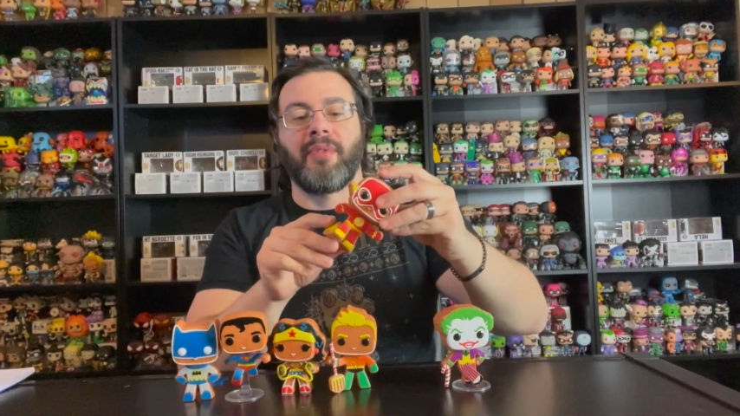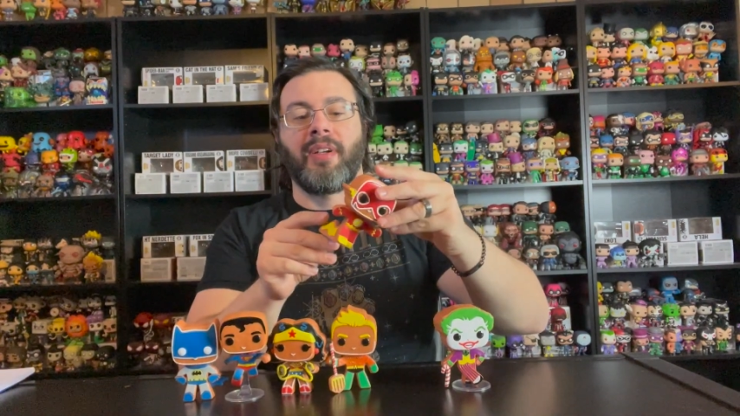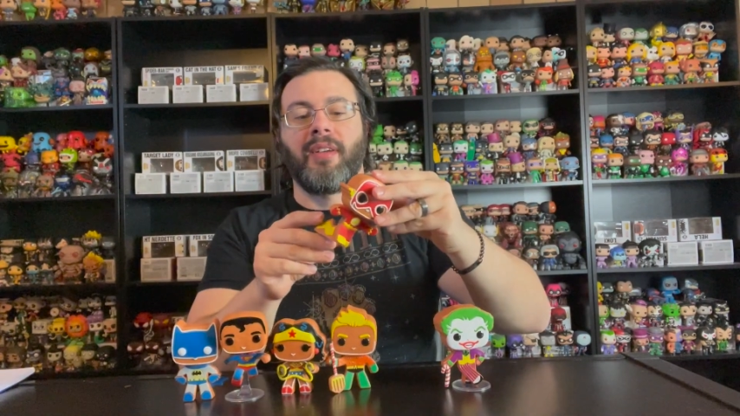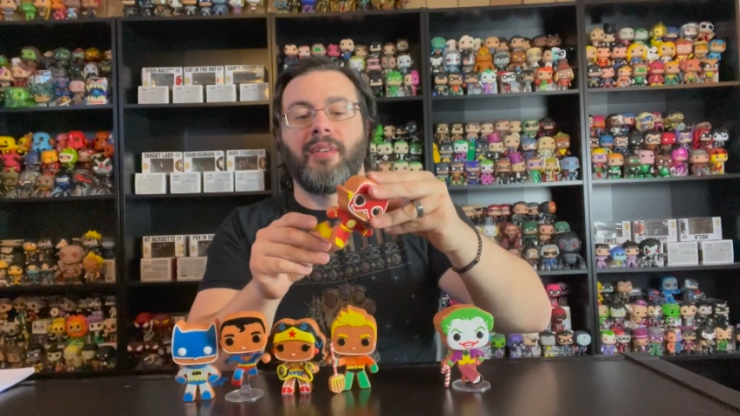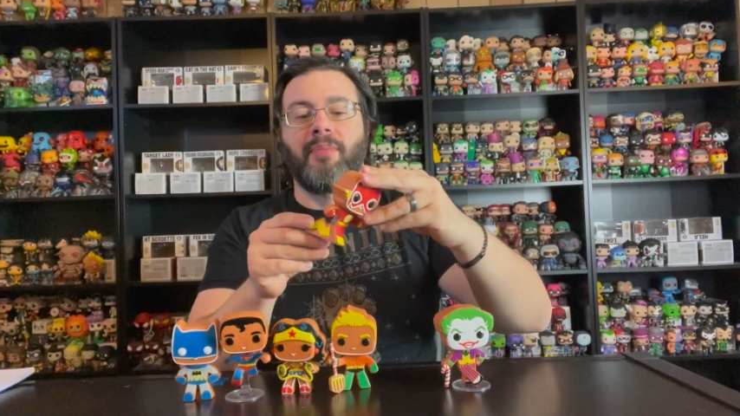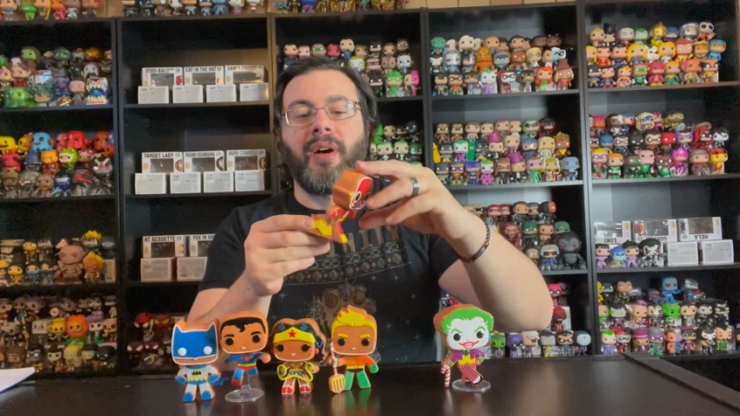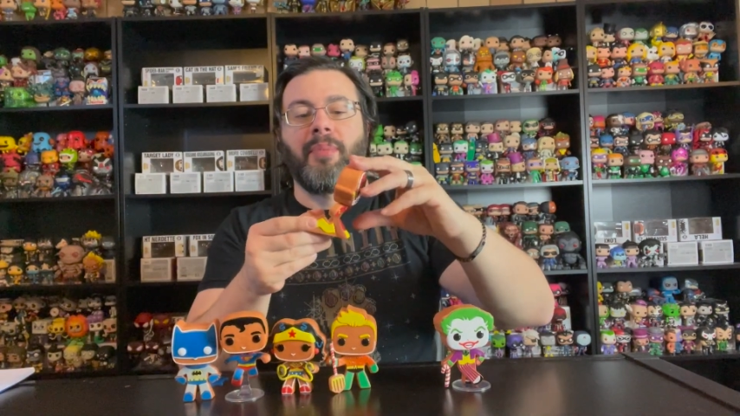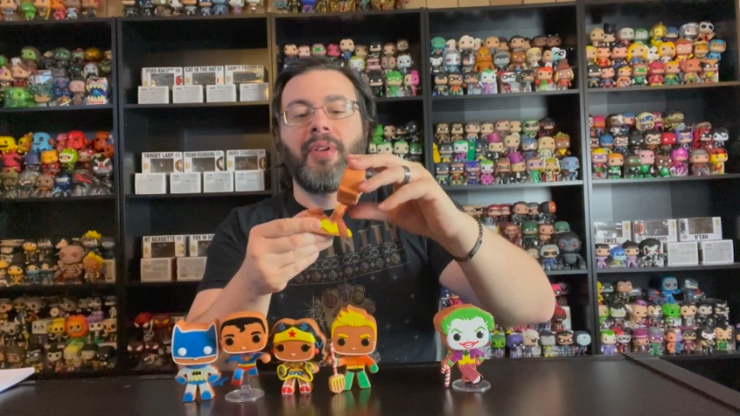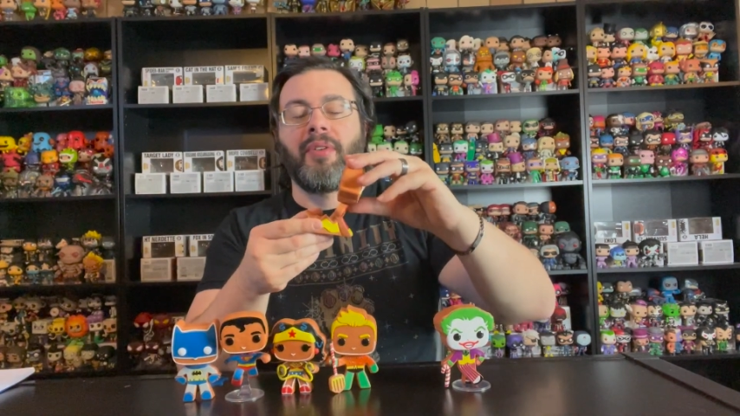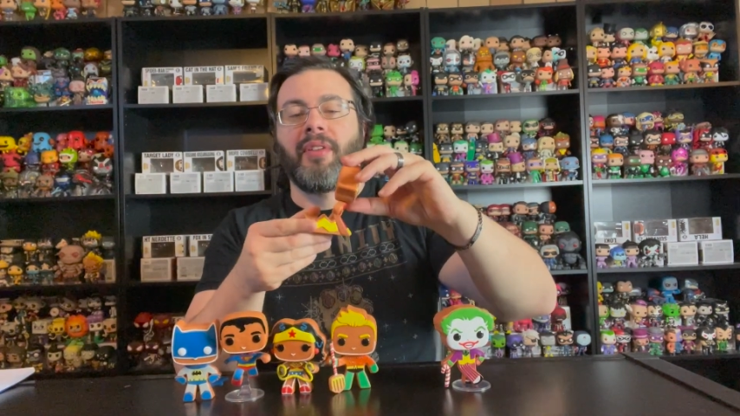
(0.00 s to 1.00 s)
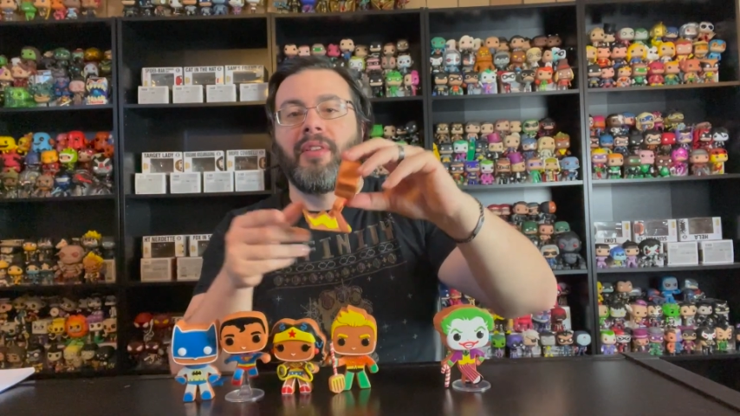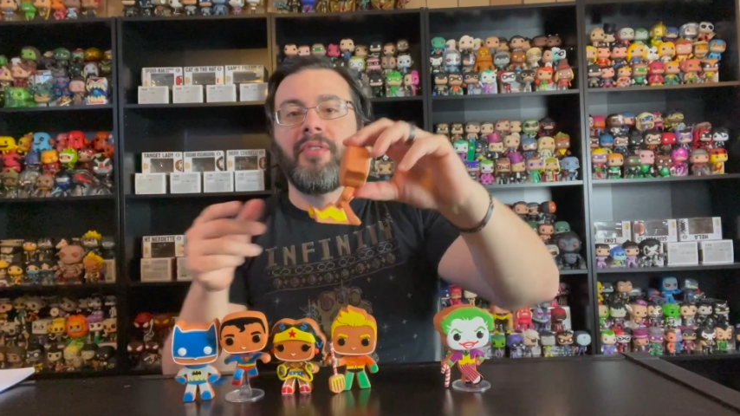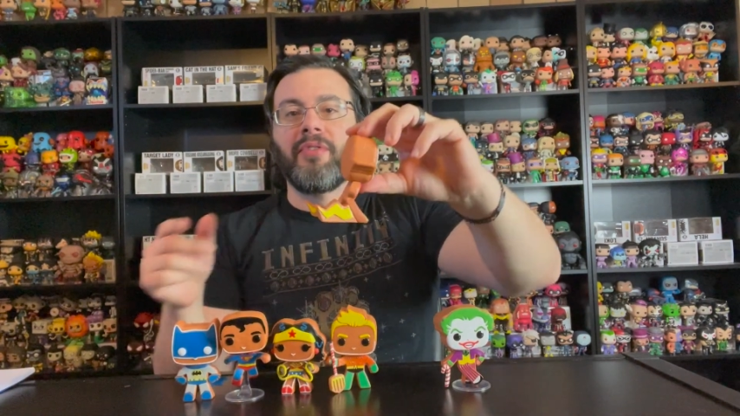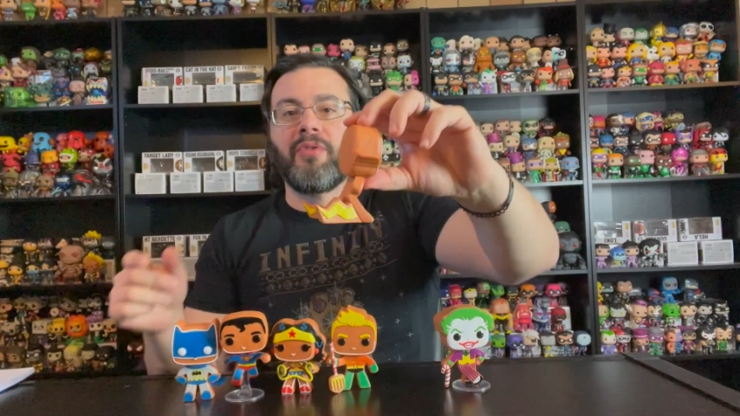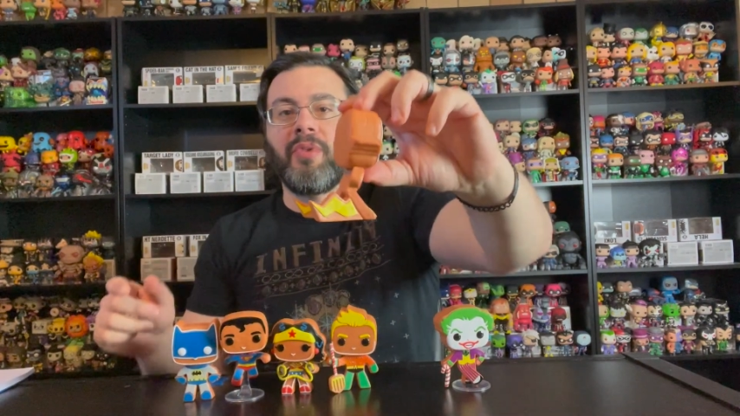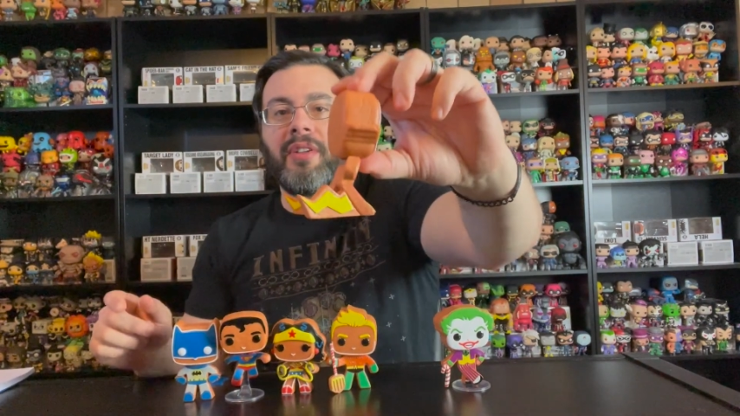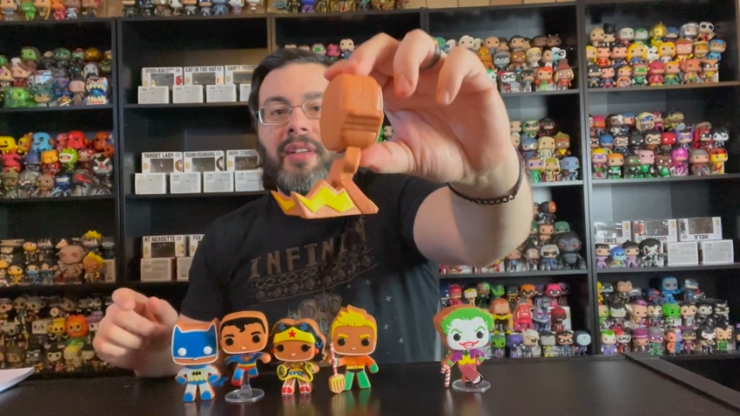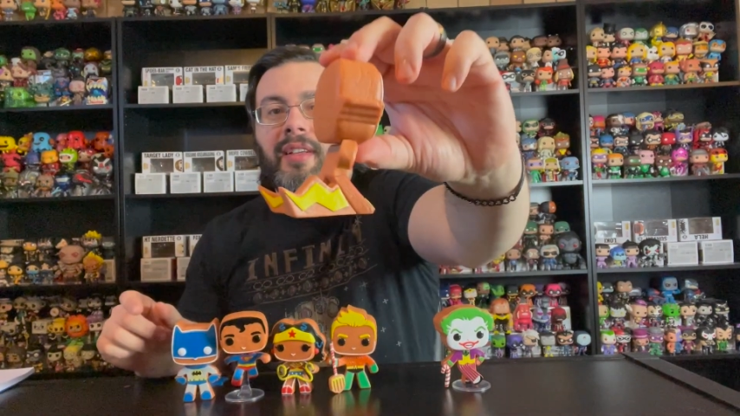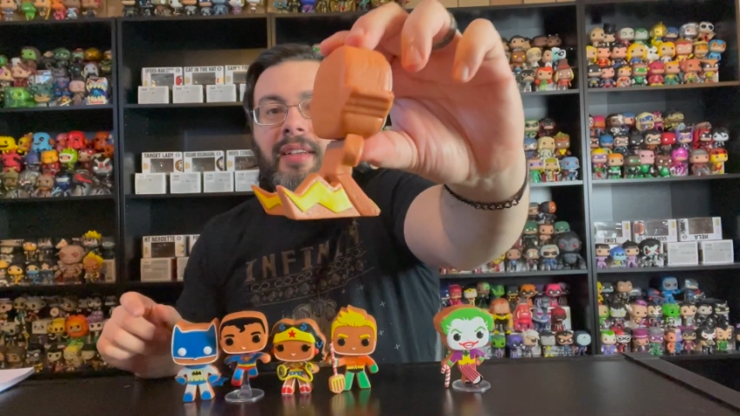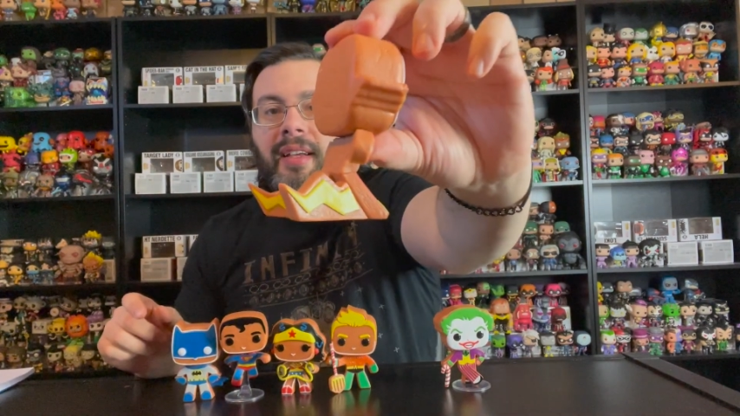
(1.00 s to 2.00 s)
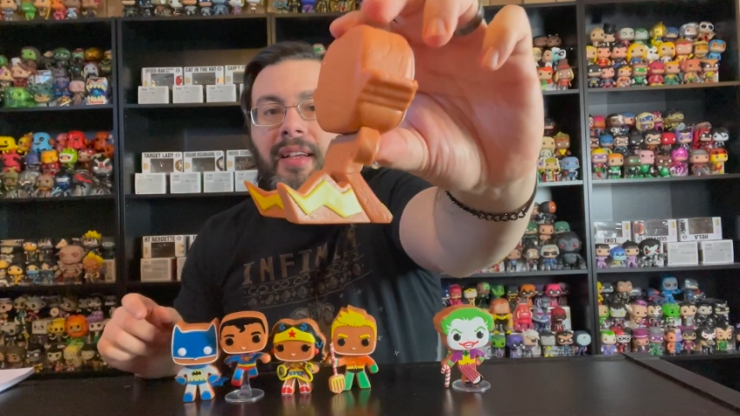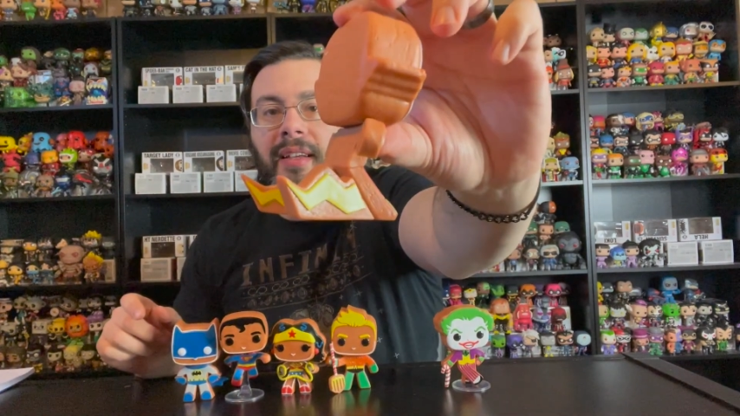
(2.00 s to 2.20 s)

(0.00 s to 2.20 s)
pop here, the little squiggly